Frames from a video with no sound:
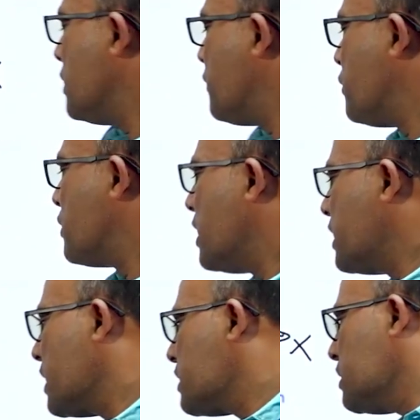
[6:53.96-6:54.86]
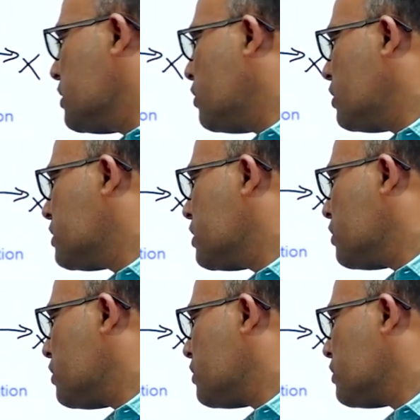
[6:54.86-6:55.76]
therefore at x equal to
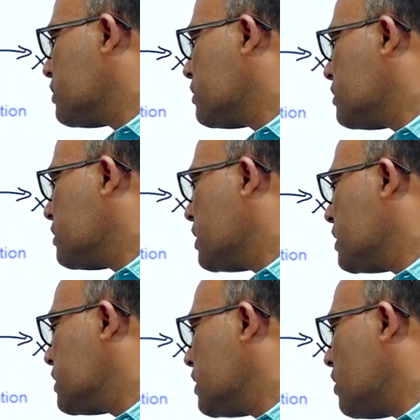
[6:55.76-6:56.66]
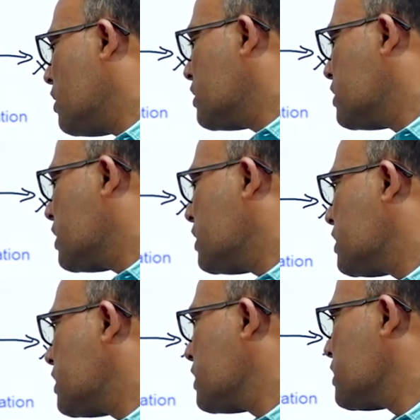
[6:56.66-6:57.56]
0, there is a large
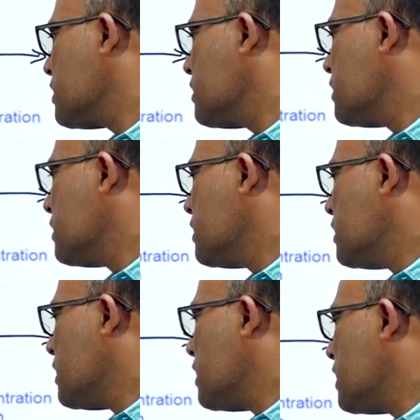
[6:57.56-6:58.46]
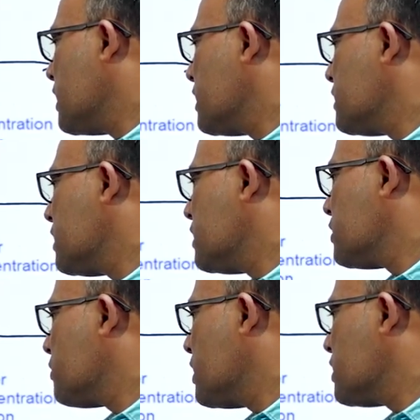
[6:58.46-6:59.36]
concentration, and I can say
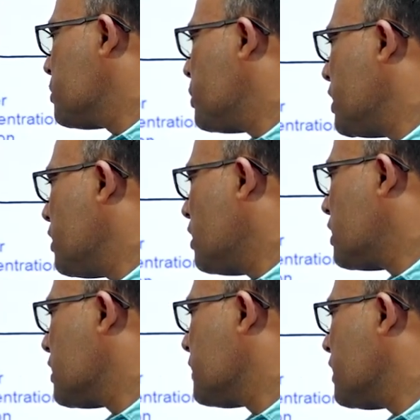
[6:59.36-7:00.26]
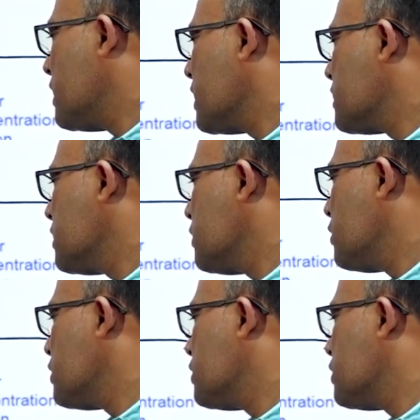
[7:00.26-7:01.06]
this one is P naught. At x equal to